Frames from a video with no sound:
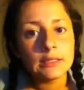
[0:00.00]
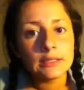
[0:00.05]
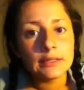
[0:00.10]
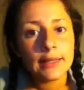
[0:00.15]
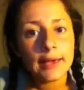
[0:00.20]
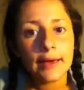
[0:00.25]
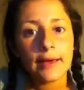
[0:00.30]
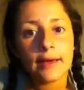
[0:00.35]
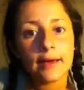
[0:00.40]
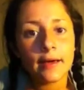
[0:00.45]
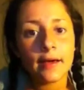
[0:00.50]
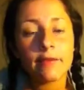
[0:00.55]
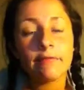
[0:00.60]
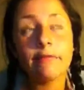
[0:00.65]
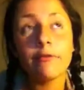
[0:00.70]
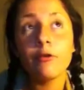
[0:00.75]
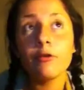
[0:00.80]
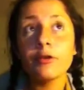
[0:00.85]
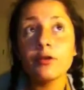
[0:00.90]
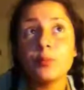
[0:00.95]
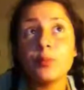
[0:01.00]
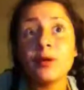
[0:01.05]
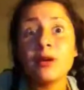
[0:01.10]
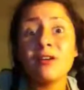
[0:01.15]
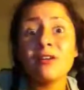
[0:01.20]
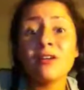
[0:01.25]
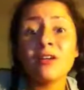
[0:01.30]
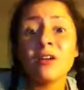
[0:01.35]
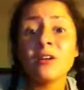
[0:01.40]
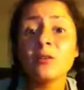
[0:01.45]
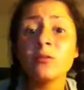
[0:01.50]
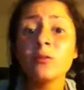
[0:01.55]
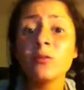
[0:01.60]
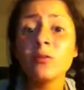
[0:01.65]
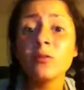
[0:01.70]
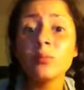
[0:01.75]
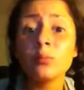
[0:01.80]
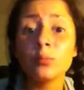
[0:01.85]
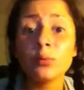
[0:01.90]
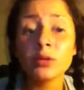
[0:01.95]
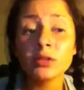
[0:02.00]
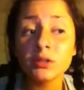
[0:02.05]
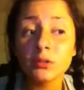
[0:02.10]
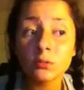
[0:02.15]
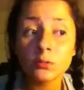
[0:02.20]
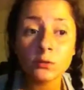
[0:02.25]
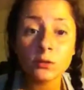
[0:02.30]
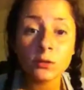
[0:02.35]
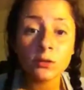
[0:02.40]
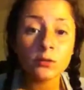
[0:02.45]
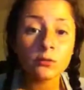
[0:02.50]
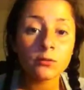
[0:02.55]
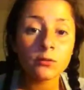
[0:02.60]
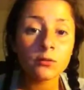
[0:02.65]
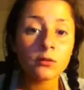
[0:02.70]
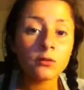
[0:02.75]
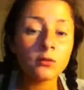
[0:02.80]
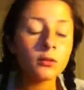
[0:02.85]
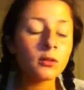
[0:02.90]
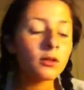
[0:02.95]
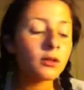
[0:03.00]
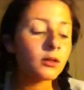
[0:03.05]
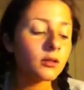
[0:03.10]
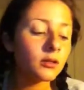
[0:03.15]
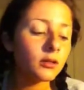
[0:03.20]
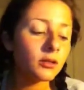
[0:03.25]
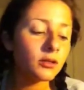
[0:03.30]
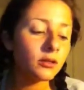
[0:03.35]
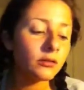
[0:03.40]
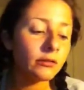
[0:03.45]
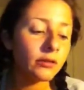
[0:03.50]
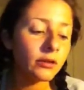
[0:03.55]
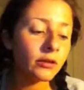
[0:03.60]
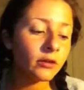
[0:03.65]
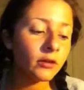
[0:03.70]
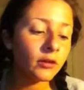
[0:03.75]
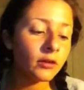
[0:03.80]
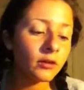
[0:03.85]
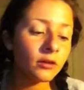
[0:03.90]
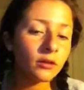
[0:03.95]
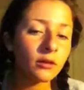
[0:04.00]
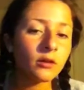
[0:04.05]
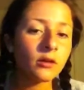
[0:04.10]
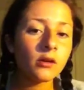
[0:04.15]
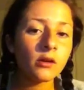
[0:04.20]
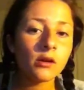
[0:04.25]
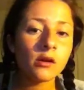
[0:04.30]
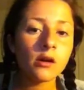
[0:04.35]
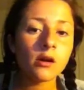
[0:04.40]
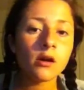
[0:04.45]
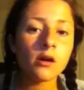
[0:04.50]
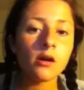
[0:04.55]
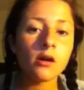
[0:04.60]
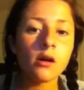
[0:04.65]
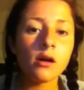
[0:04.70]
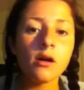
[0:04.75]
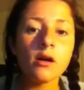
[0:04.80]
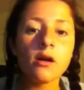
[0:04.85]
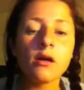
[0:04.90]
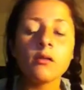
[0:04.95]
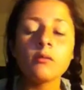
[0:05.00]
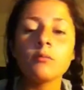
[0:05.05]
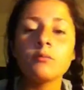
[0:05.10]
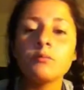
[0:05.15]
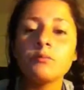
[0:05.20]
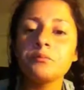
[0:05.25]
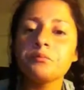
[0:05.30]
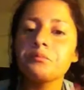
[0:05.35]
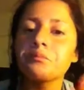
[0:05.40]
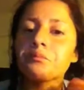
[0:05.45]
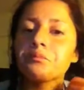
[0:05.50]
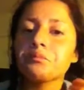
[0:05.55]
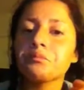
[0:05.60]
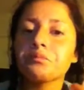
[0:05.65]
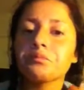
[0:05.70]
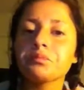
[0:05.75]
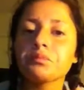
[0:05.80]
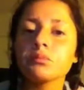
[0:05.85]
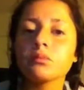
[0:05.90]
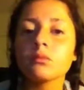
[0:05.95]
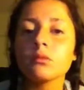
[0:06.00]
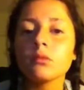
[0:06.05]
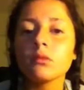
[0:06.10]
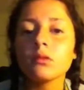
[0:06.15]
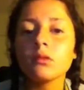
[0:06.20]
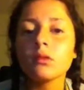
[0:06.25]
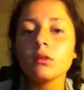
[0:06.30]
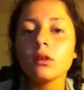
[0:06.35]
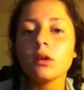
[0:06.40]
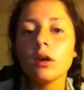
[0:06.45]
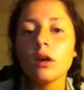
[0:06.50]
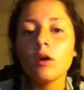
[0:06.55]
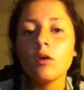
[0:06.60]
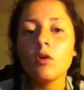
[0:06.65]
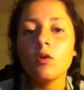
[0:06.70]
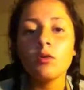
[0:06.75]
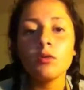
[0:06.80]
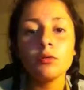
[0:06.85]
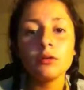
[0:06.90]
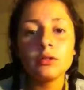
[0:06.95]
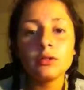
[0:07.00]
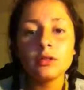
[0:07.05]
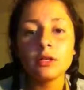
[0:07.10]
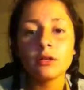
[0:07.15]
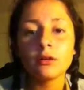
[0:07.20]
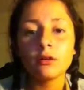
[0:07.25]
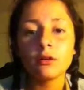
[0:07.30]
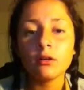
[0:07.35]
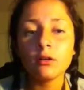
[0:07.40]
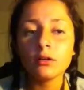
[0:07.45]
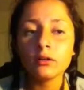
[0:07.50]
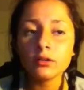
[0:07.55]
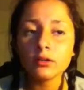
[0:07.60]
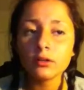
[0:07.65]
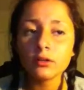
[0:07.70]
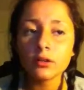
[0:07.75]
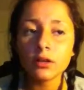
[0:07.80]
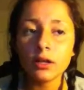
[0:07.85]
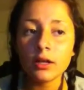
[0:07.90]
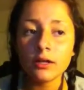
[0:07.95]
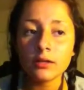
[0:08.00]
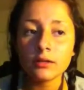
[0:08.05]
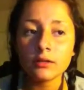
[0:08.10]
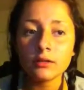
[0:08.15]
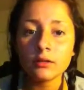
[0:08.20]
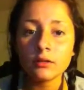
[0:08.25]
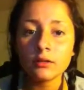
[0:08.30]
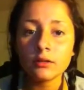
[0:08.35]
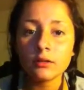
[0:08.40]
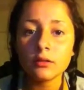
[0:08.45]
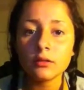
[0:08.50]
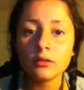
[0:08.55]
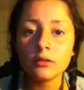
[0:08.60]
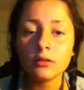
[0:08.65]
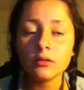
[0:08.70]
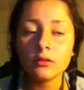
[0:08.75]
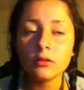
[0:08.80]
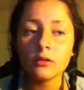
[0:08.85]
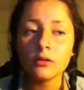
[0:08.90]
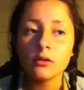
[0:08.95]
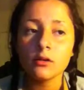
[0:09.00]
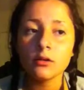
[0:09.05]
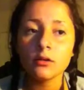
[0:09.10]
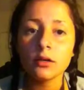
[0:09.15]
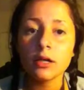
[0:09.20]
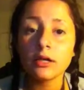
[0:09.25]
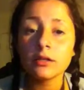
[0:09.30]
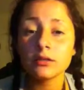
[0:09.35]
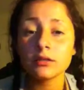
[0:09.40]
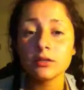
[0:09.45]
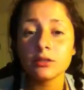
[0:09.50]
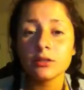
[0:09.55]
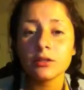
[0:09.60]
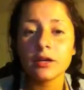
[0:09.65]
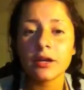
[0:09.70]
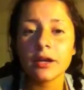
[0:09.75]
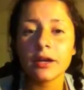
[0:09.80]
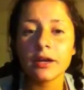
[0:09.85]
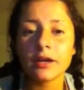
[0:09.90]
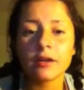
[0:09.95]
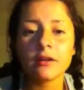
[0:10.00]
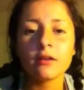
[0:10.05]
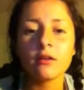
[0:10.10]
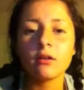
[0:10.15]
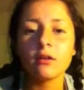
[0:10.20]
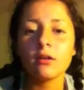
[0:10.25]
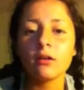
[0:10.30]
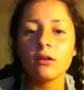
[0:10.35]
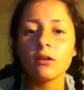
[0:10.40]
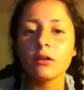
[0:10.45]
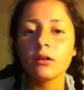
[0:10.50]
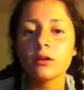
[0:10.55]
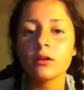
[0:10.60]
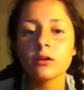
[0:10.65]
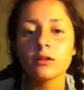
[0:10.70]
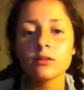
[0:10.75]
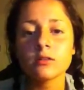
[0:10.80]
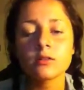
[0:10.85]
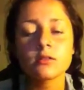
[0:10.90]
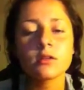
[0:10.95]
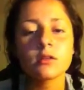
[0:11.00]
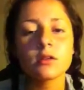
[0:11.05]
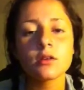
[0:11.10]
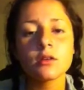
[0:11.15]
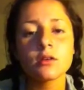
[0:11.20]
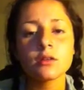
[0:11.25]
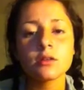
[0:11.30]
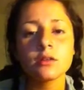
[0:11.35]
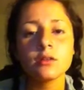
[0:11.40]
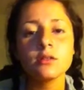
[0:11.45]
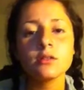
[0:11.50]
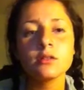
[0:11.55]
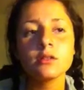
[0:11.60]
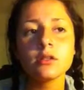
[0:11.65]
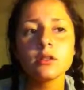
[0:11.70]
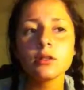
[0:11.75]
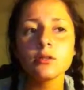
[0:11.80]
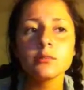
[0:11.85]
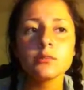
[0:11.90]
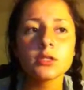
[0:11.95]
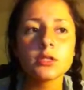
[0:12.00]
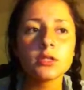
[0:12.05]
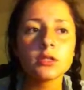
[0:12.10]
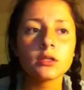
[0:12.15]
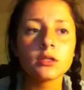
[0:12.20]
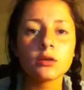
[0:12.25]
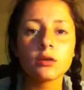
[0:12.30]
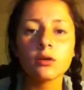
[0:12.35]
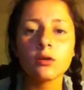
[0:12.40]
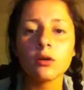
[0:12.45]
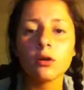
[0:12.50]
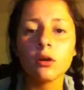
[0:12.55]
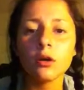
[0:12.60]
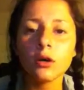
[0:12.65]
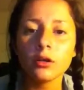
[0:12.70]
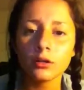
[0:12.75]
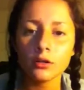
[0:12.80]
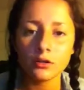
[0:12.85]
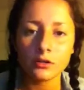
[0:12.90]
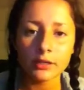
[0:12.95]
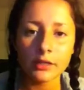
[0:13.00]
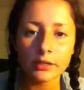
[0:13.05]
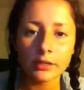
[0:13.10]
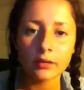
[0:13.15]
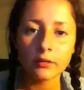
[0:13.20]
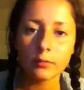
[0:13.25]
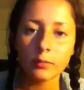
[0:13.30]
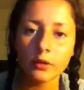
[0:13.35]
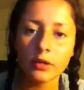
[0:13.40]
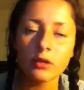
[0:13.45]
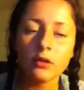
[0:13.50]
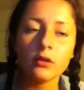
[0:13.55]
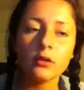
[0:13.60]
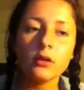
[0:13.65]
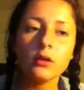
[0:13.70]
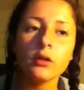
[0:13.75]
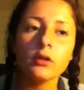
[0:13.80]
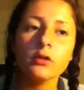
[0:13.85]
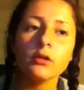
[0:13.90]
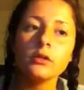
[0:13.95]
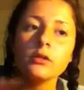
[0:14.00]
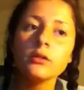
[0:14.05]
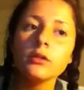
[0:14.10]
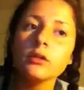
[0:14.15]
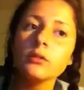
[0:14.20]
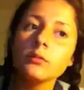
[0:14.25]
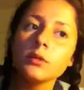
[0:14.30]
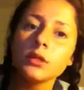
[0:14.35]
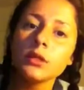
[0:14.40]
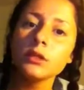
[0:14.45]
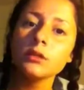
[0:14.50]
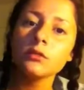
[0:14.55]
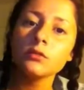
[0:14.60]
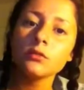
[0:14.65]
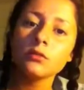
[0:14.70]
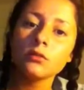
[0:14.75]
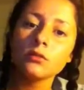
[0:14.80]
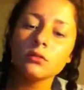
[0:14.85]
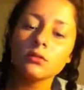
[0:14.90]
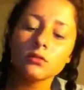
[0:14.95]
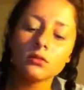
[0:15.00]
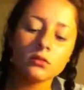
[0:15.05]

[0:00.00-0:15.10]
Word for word: yeah, I've always been on a roll. Principal's honor on a roll. Everything. Um, always had honors classes. Last year I had all honors. This year I'm taking, or honors and AP. This year I'm taking